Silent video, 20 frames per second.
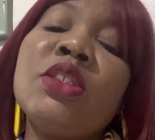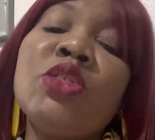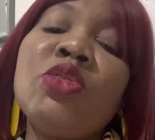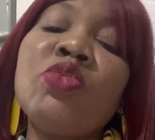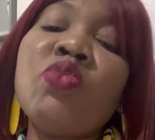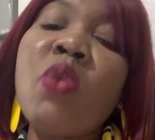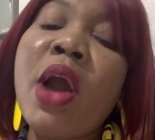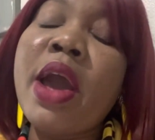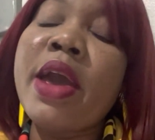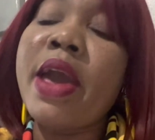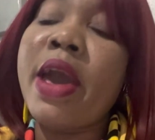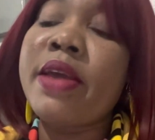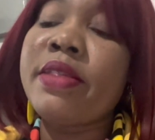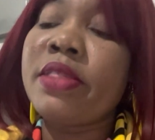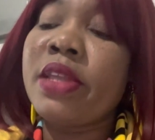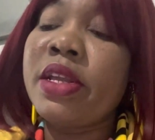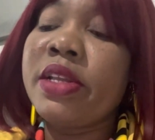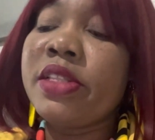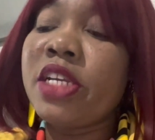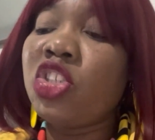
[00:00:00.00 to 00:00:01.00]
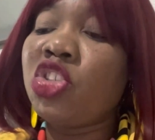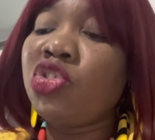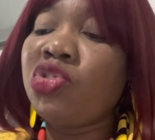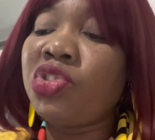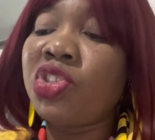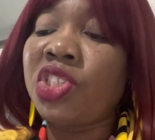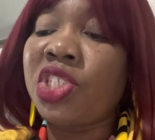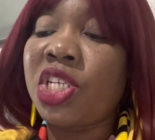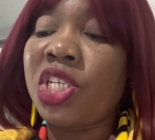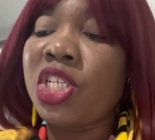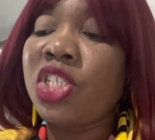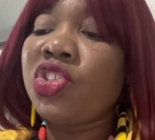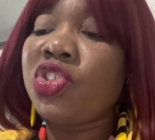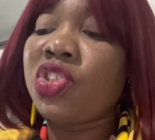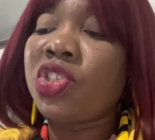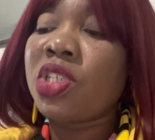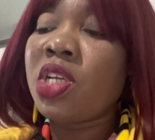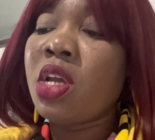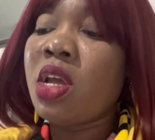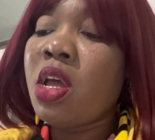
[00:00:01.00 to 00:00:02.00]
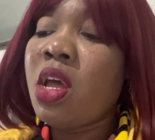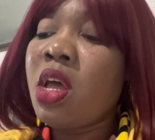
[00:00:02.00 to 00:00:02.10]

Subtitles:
is why I think they should change.